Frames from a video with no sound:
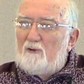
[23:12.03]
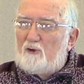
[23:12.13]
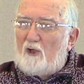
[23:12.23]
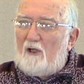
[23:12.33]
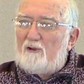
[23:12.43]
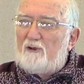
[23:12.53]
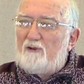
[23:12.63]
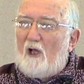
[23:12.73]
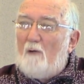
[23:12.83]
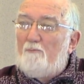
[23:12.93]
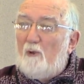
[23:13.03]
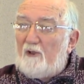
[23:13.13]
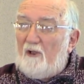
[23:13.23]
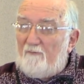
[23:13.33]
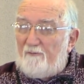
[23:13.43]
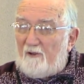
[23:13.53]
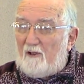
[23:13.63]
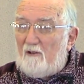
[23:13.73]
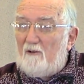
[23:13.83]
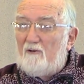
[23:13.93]
charges a booking
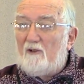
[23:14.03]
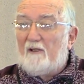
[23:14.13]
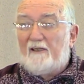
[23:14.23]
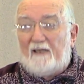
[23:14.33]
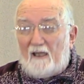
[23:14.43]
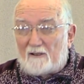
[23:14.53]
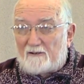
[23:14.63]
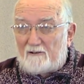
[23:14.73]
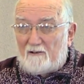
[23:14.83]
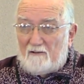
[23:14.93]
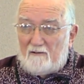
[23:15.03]
fee to the guest